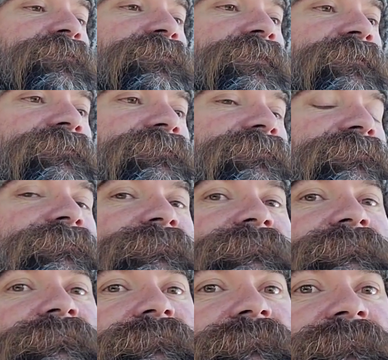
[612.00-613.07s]

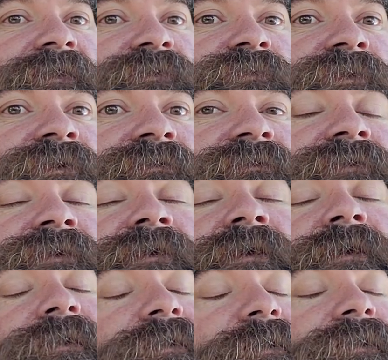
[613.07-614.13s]
that went,
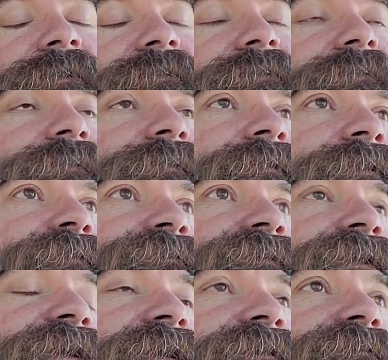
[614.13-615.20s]
and I don't think it had to